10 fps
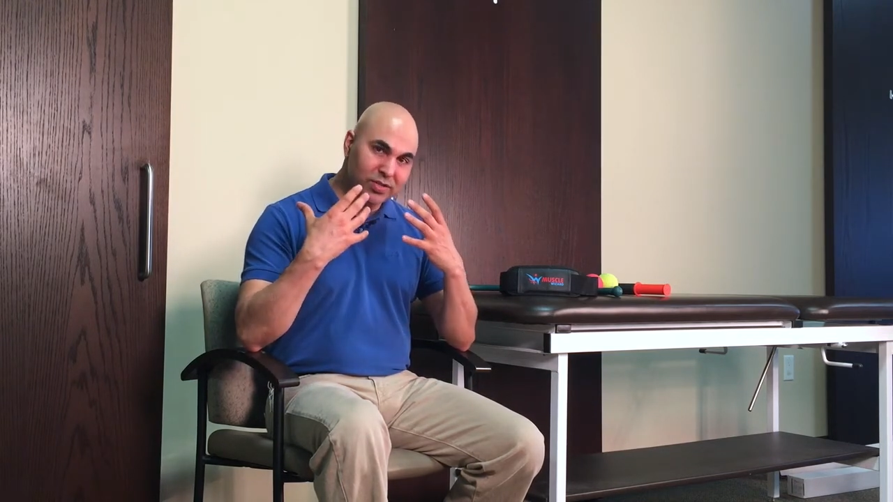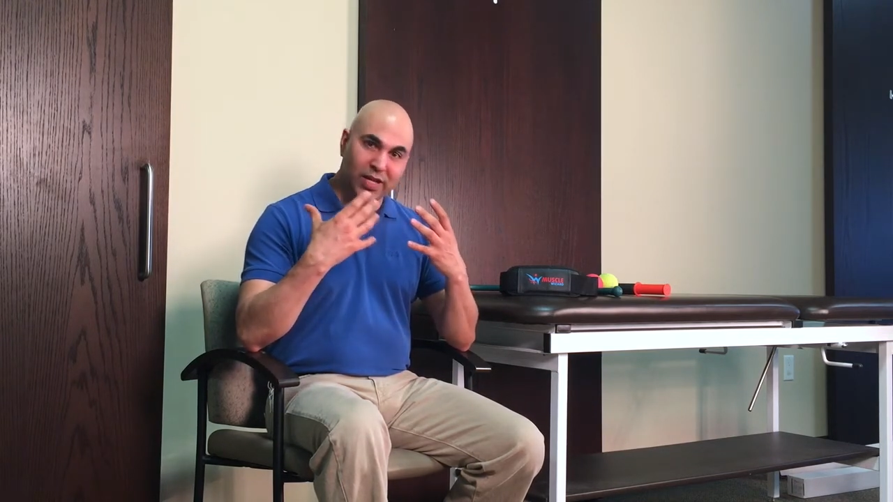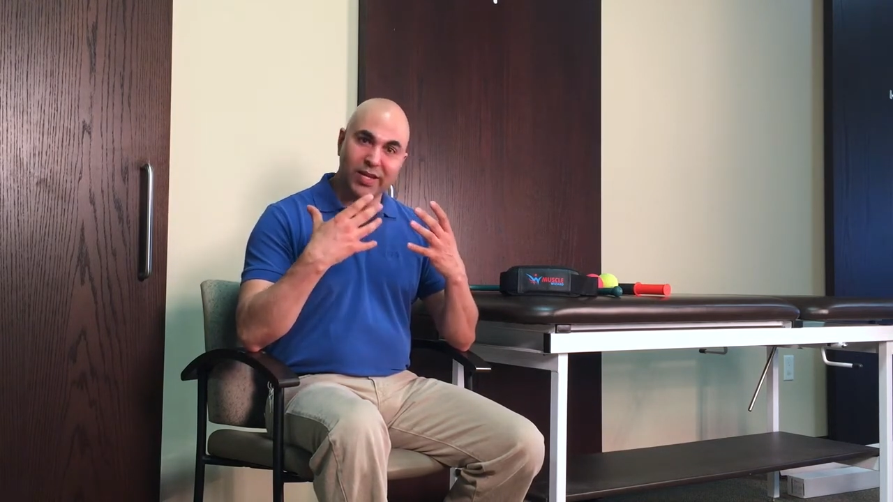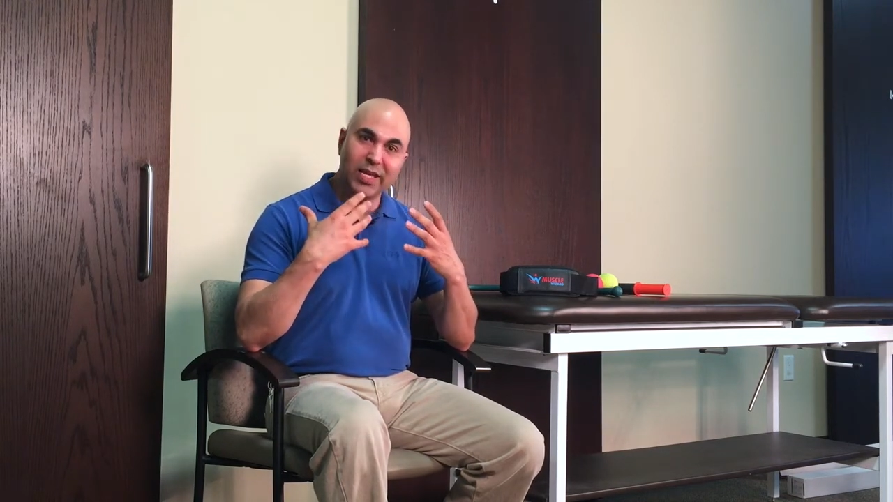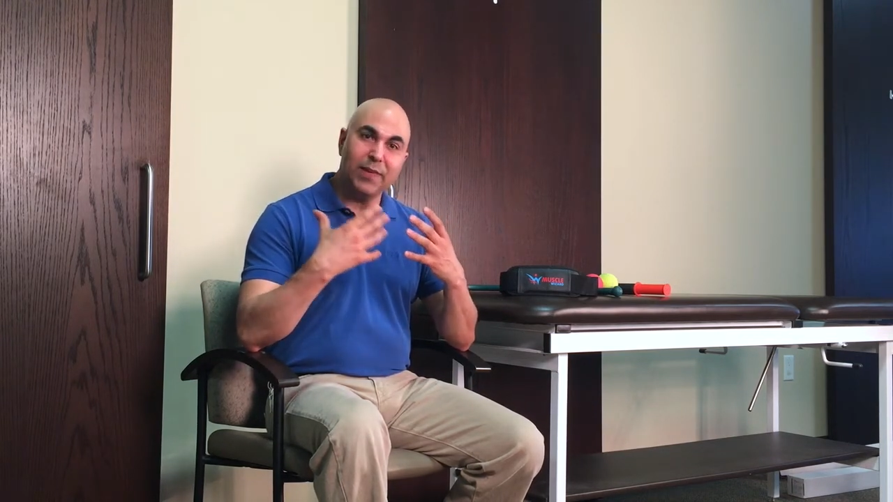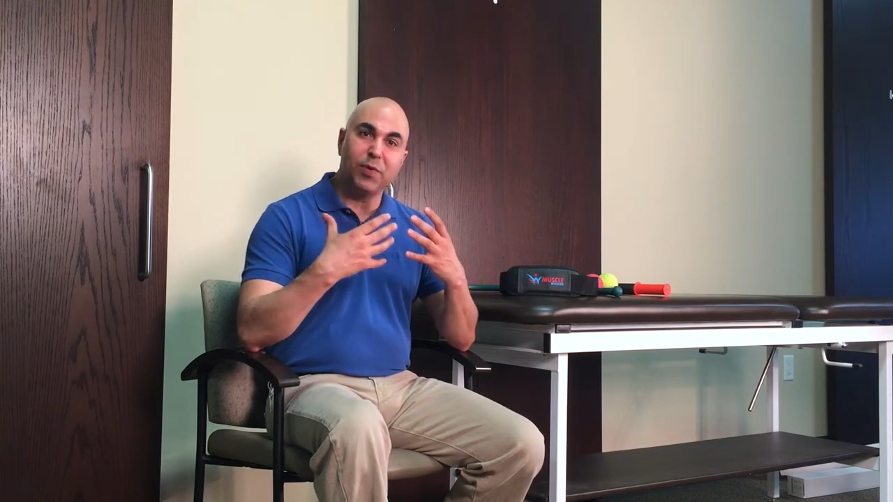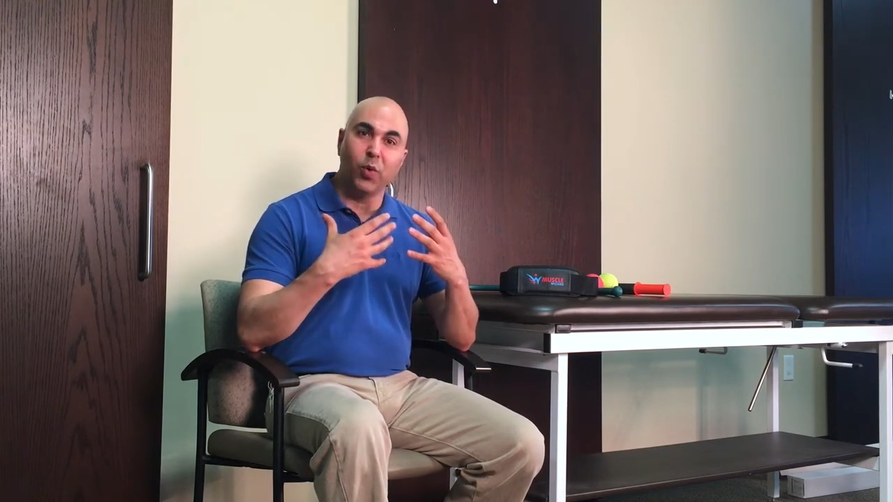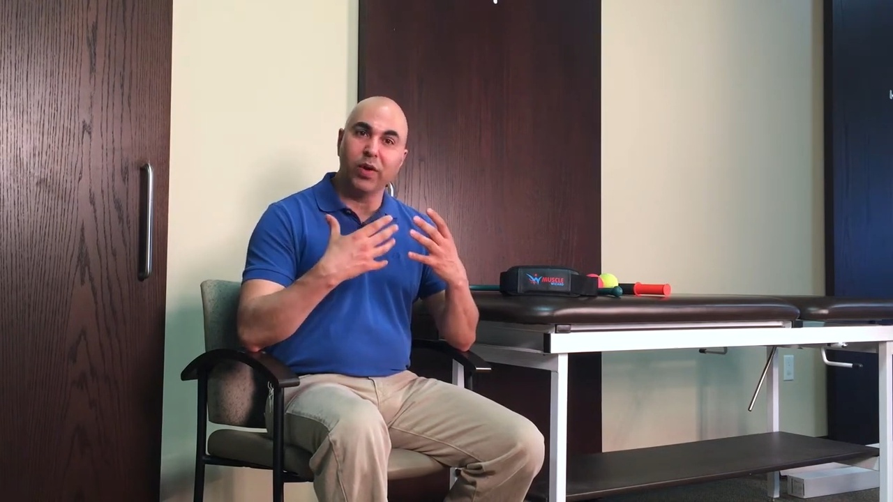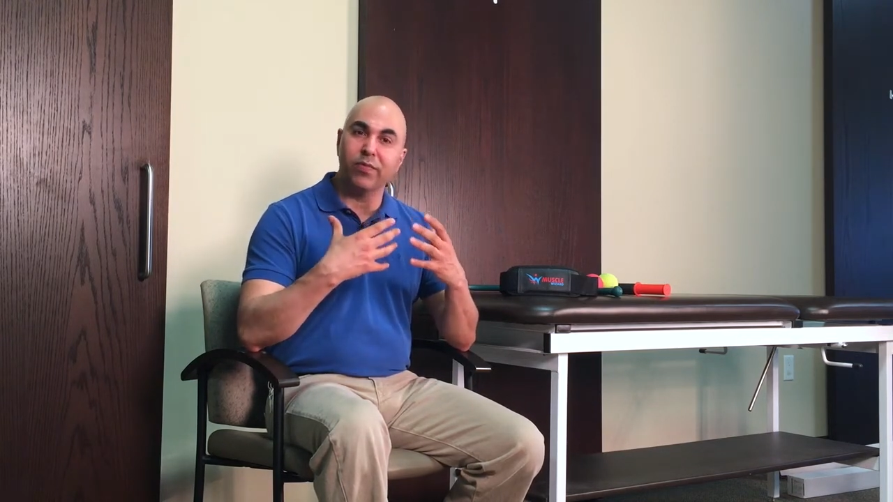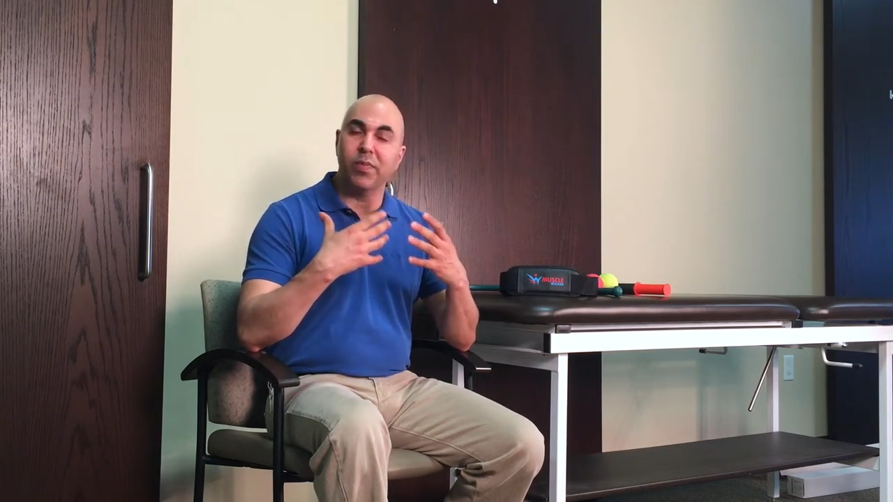and keep
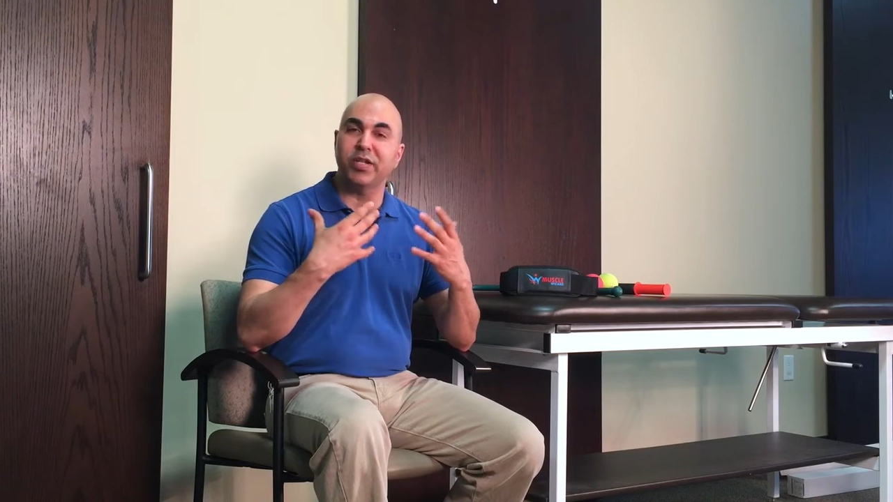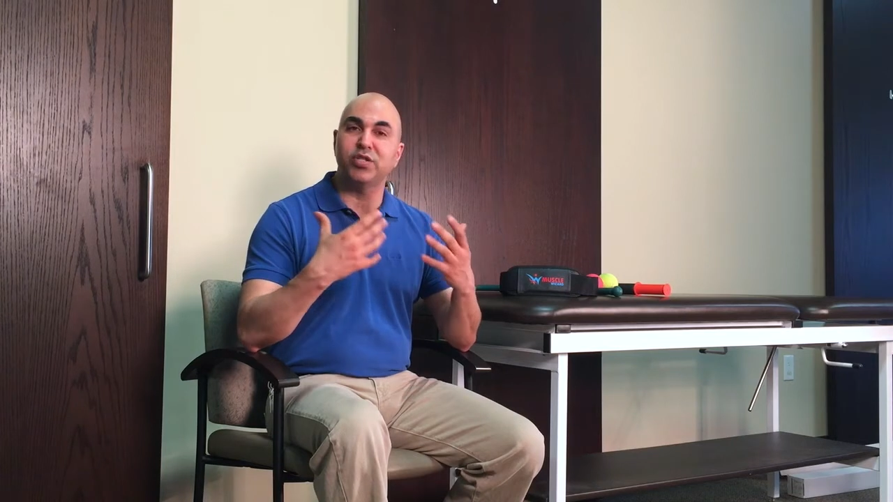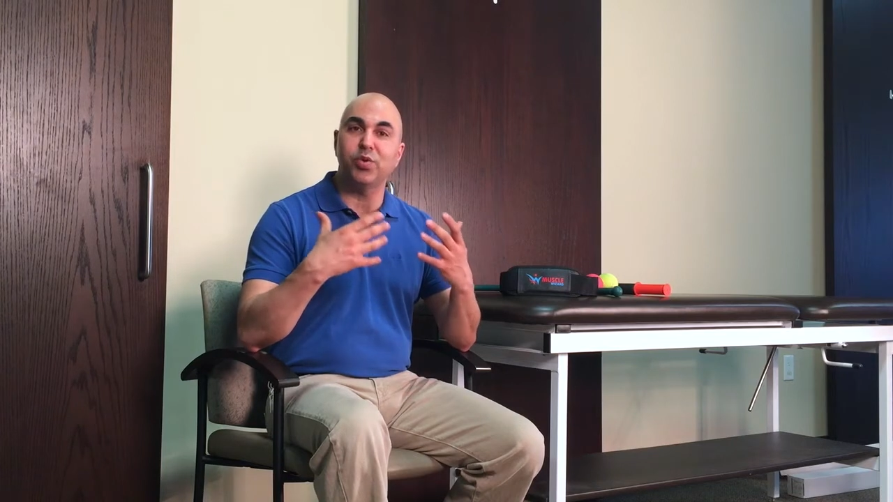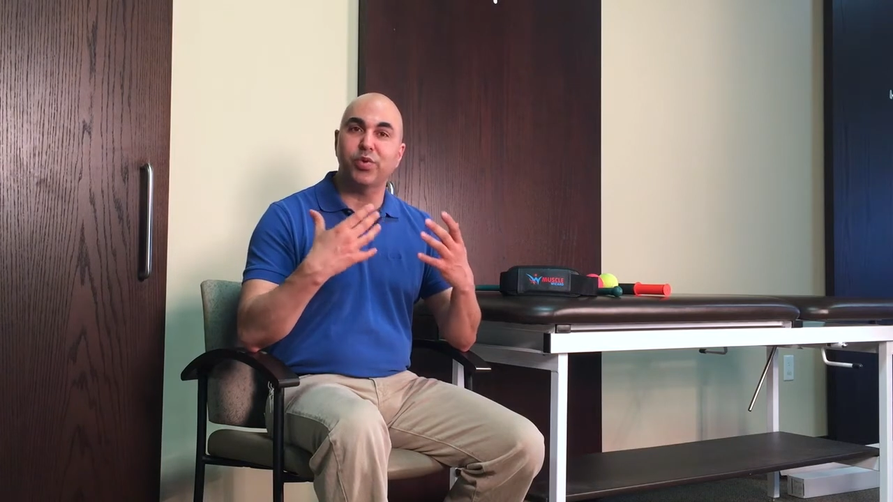going for about 2,